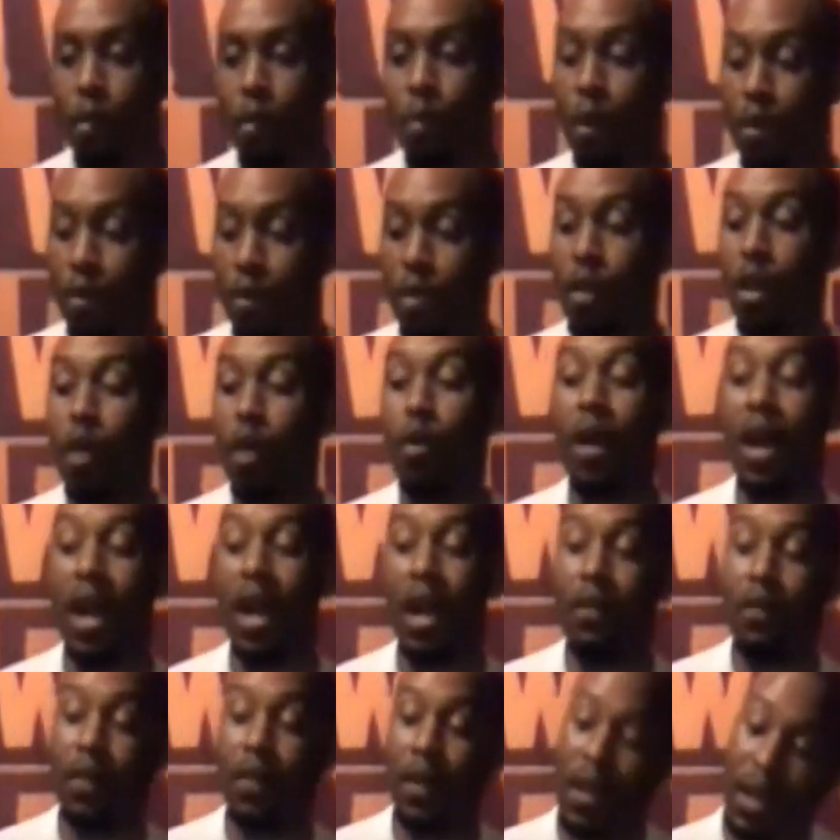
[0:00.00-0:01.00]
with no
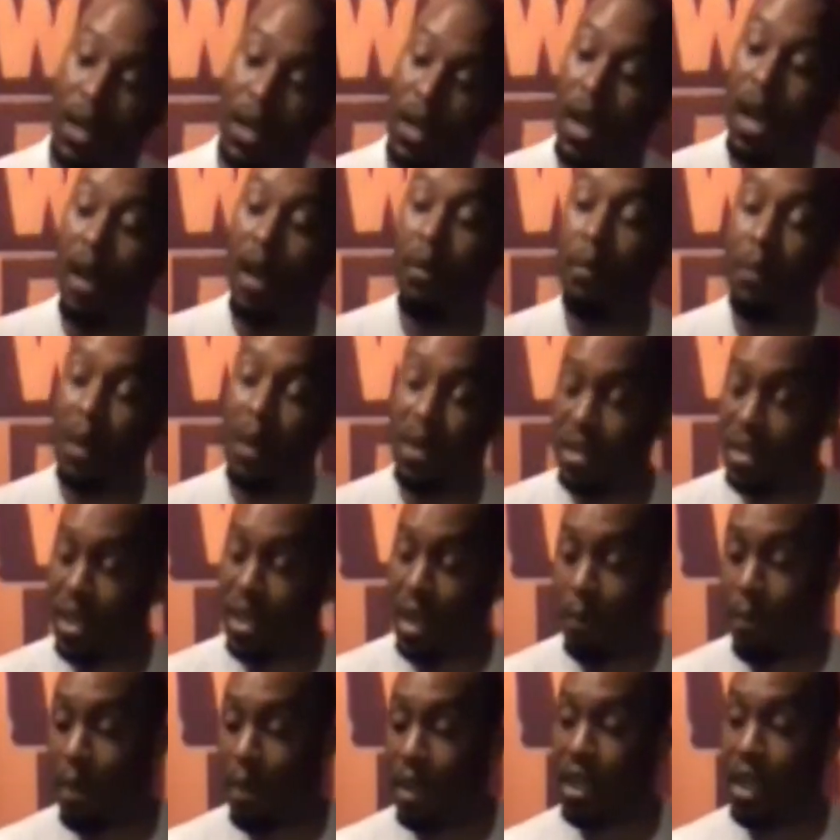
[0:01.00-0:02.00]
irony, I'm about to
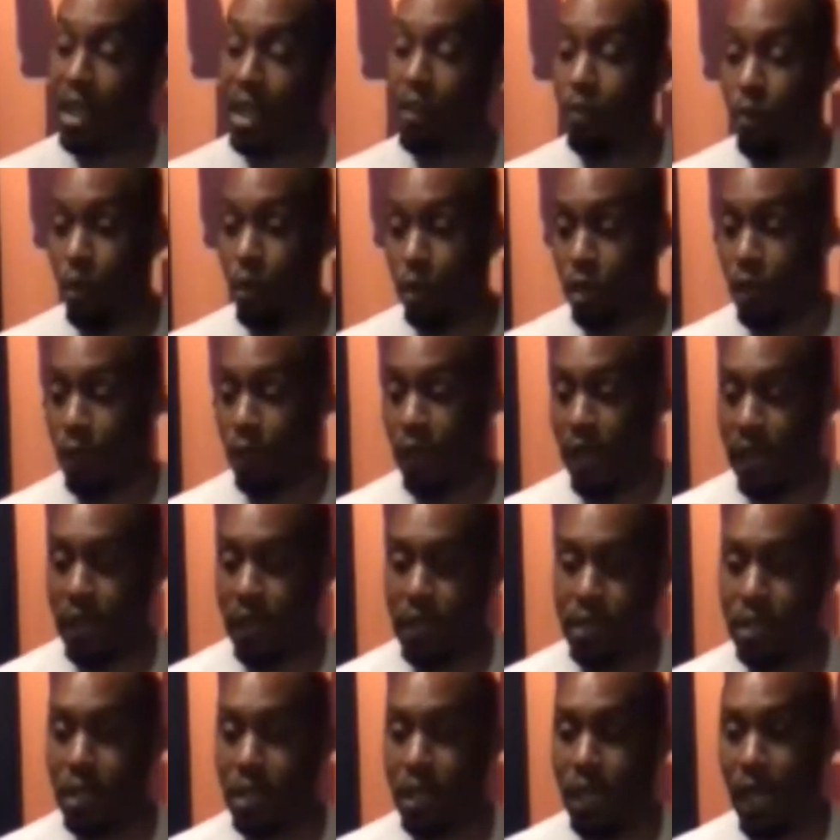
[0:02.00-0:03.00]
get medieval on your
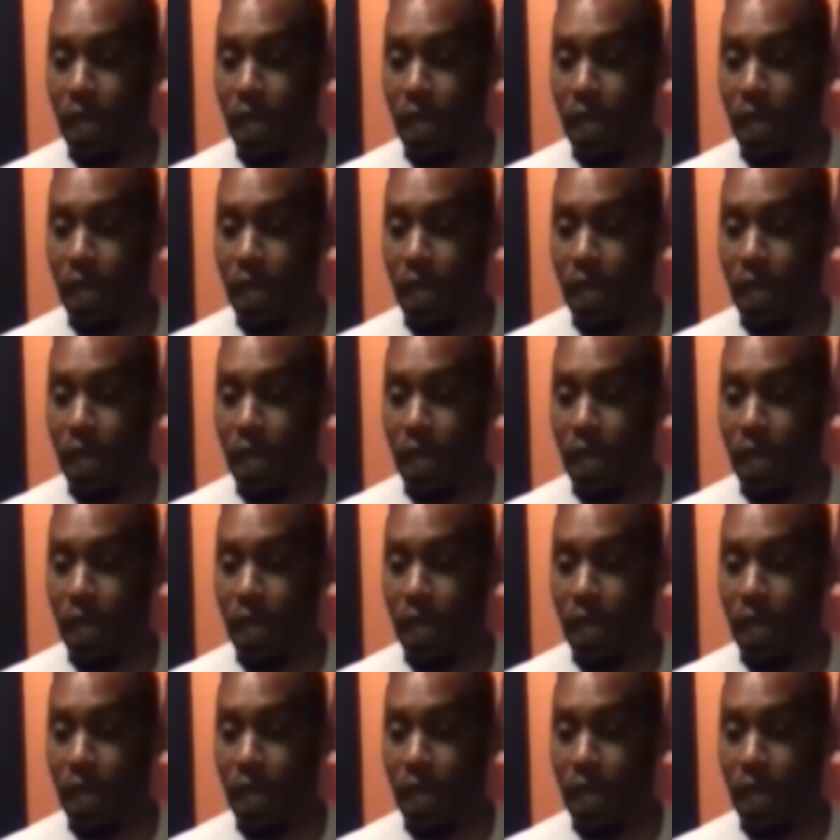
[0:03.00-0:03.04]
ass,